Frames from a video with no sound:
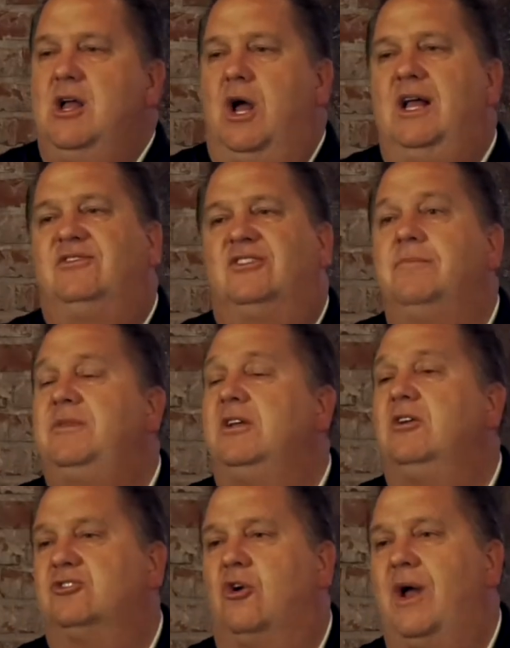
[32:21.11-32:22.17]
If something
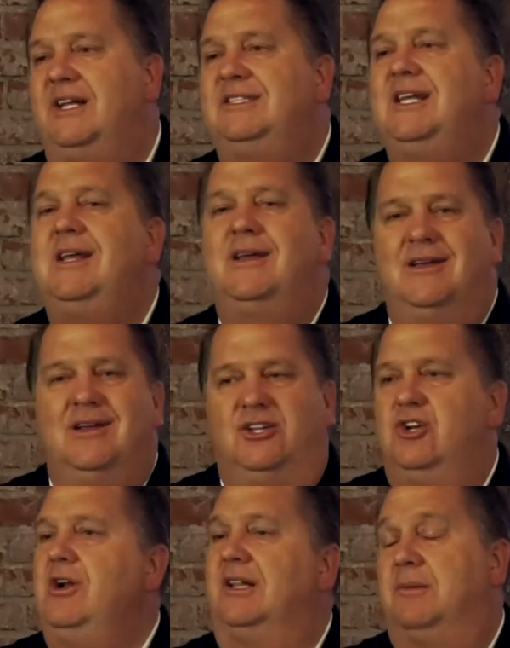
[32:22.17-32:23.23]
goes crazy,
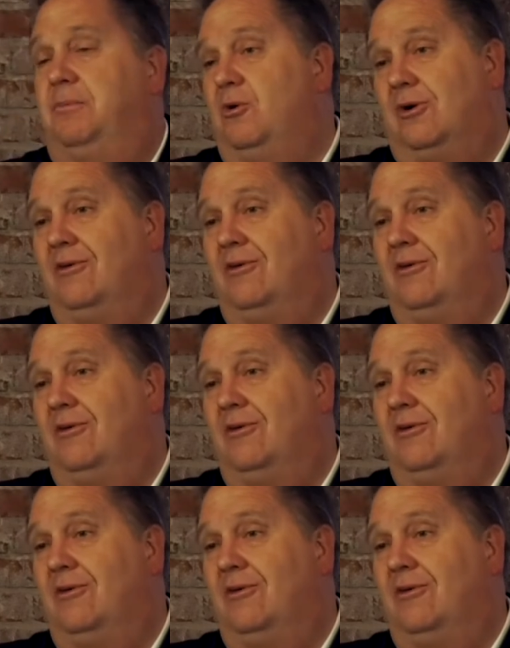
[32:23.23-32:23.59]
you're not the broker